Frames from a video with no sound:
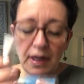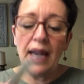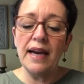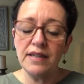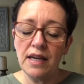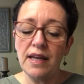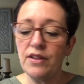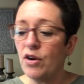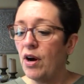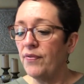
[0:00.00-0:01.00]
and I like
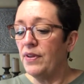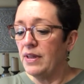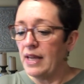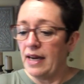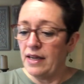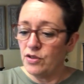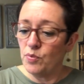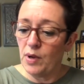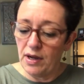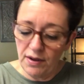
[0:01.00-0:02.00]
the coffee in that
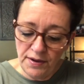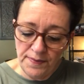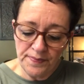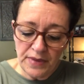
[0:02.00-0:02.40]
as well.